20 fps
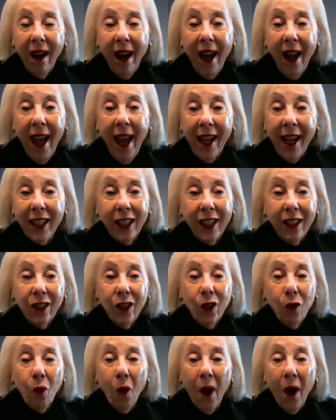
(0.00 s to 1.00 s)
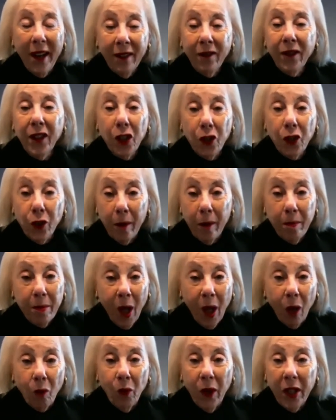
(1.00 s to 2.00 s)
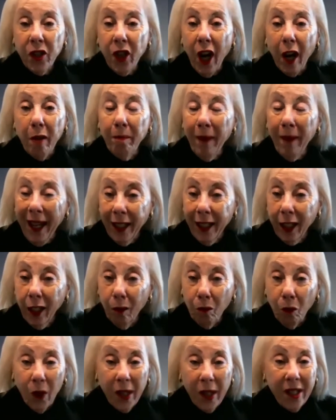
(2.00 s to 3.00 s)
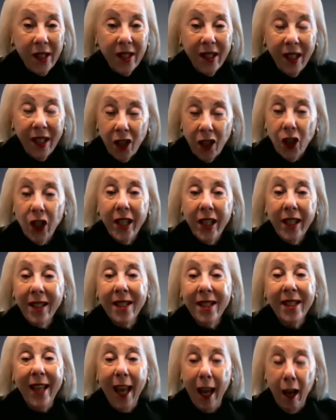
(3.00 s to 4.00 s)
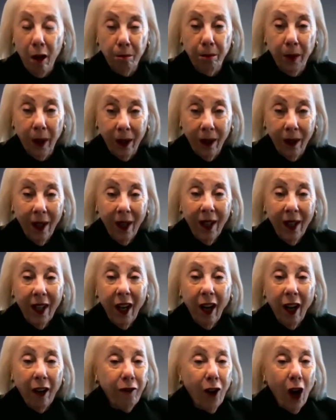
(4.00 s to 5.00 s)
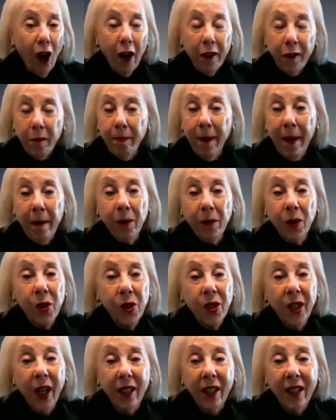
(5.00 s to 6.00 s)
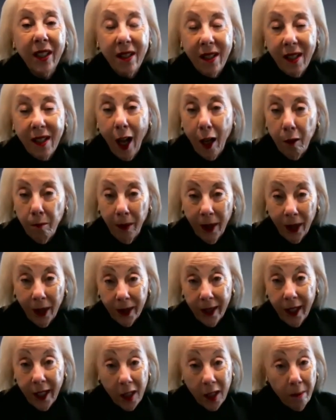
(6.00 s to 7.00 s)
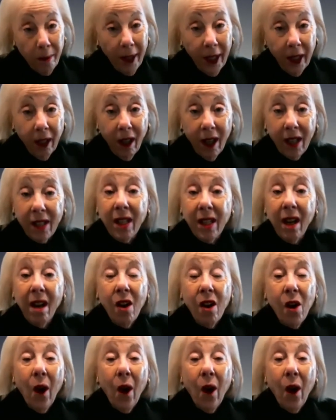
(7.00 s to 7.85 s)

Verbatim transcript: And one of the trips on which I met him was such an example of all the people stuck inside buildings, because